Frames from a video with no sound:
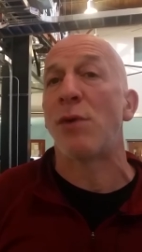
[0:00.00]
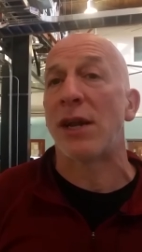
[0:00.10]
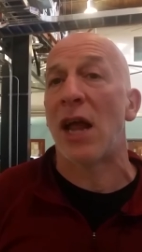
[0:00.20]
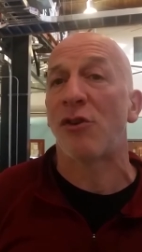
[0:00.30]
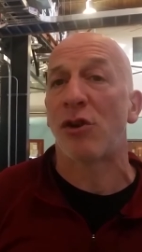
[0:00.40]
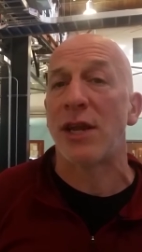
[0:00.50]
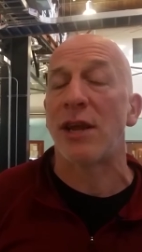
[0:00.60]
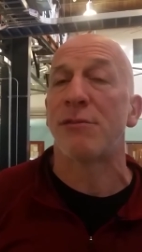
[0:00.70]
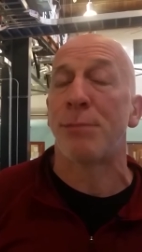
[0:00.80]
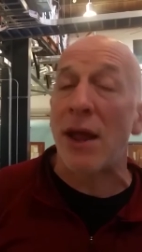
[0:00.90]
We can actually
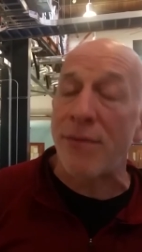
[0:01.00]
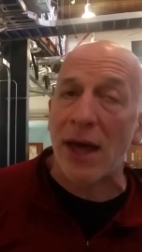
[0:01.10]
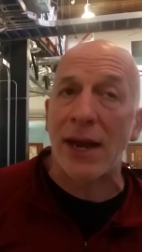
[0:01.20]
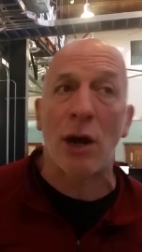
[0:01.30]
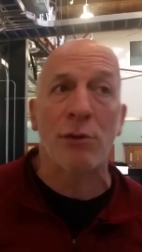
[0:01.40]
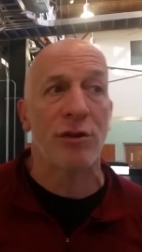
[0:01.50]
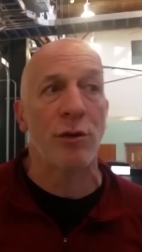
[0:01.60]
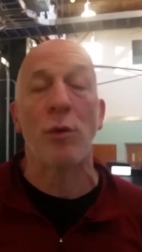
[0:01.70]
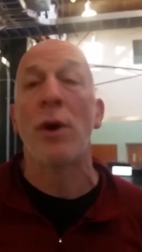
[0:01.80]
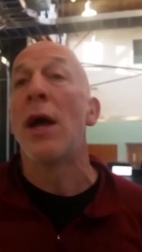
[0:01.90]
expand that out
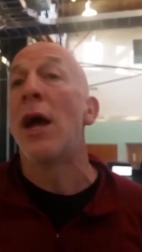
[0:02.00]
to